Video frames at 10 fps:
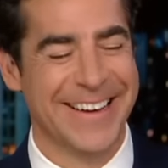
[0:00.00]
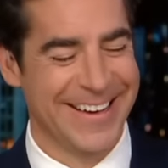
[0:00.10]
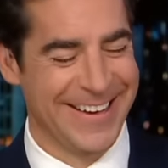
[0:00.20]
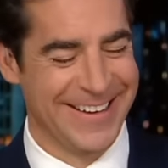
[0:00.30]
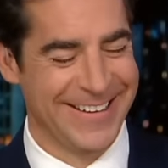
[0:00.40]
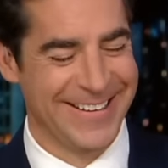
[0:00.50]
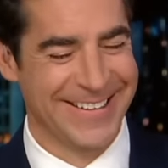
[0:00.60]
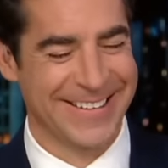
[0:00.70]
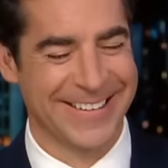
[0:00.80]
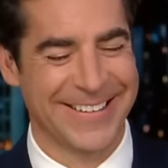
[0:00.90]

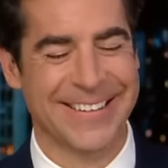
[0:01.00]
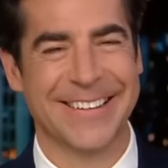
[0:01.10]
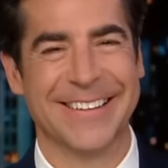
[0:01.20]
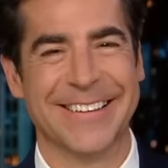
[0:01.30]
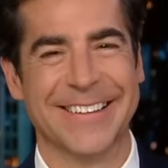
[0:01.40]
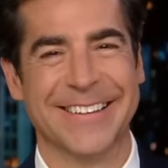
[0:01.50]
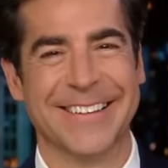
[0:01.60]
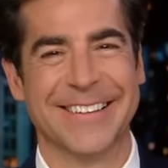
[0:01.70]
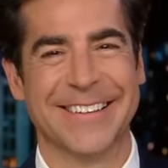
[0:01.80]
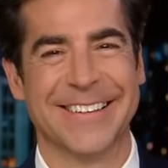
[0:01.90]

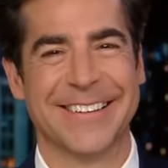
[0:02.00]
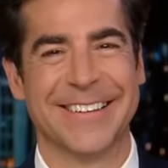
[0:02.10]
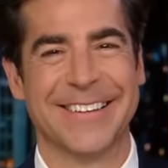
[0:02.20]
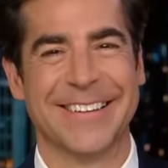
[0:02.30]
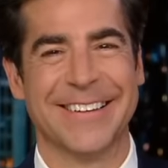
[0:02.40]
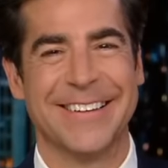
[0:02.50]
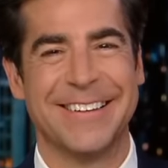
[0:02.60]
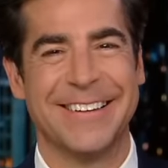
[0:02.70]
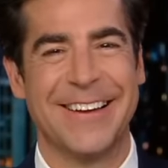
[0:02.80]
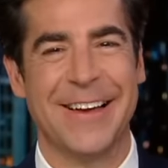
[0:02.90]

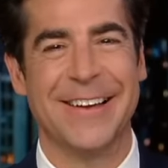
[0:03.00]
No words are spoken by the person on screen.